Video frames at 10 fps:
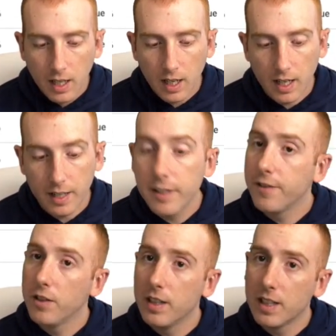Uh,
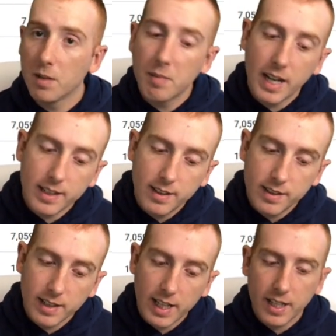if you need to get back to the
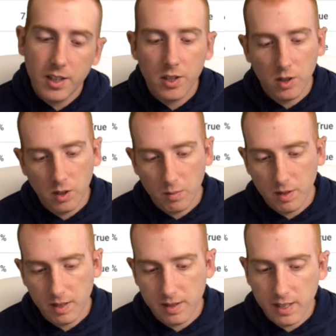scan, you can
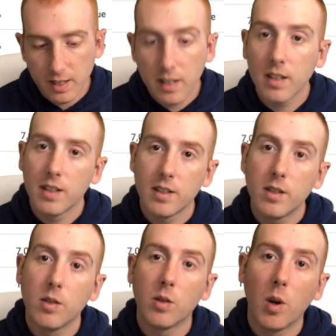press here
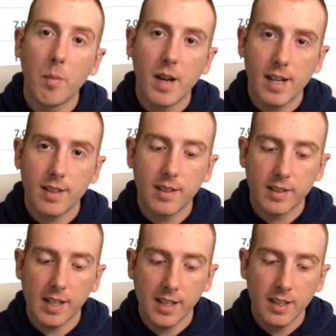to go back to the
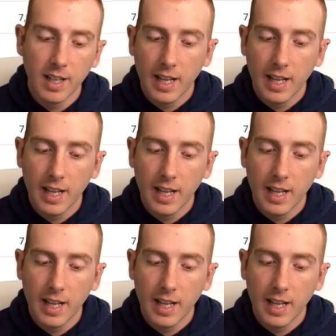scan,